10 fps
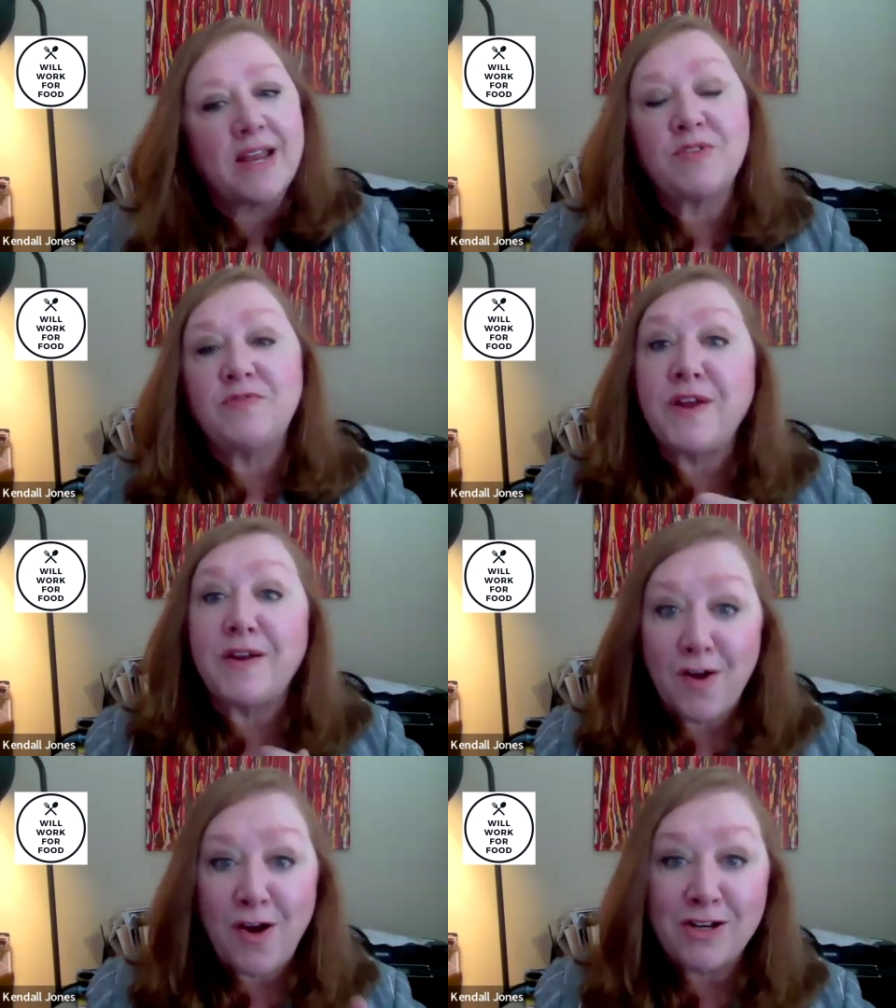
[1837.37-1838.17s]
it was
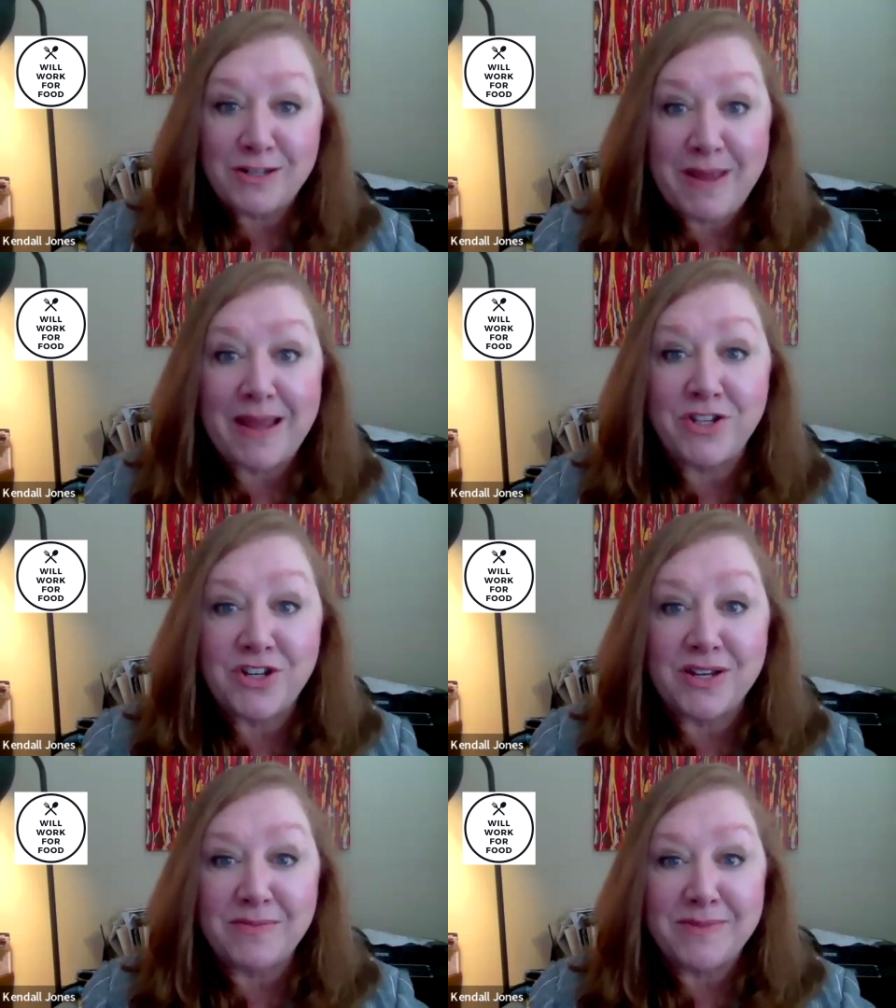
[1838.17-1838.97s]
very hard to manage
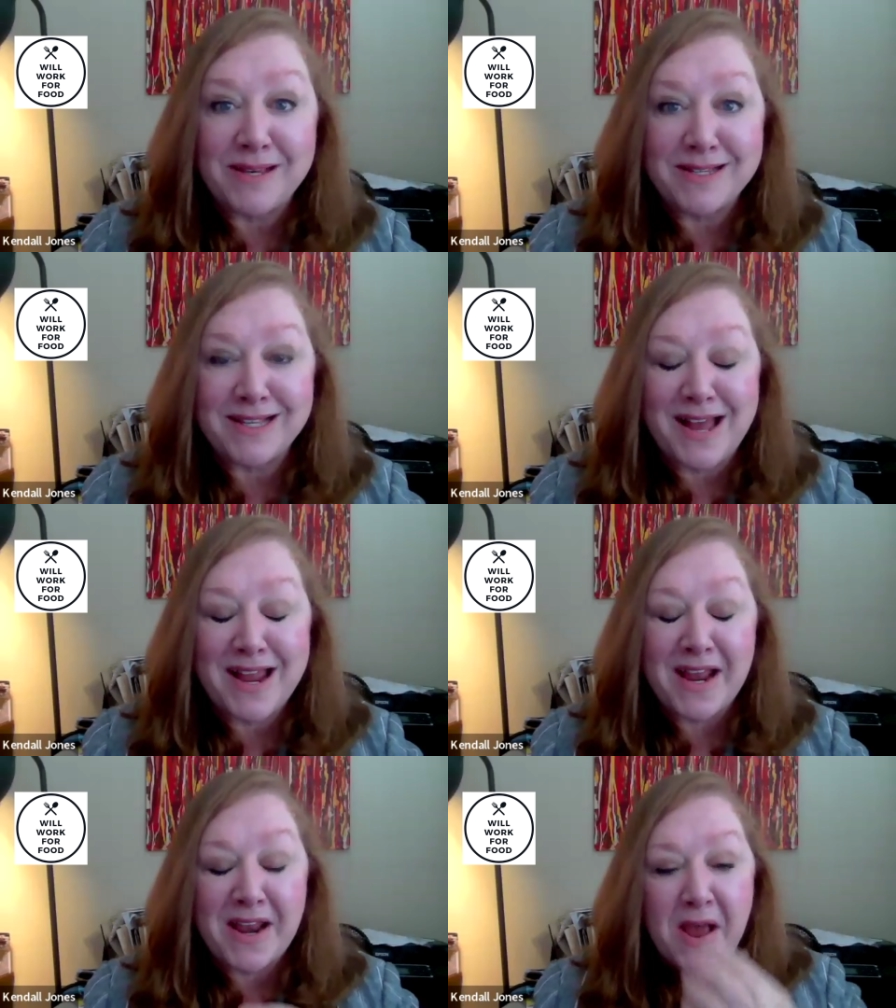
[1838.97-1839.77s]
him as a
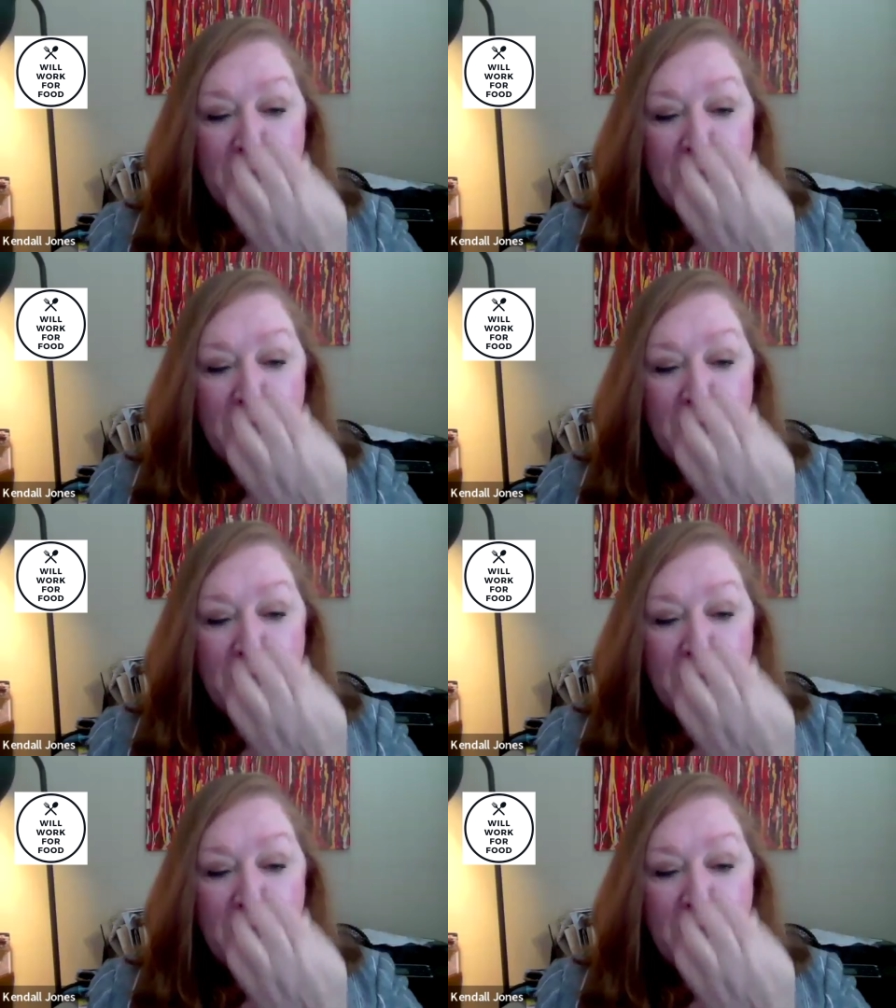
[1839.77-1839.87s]
client.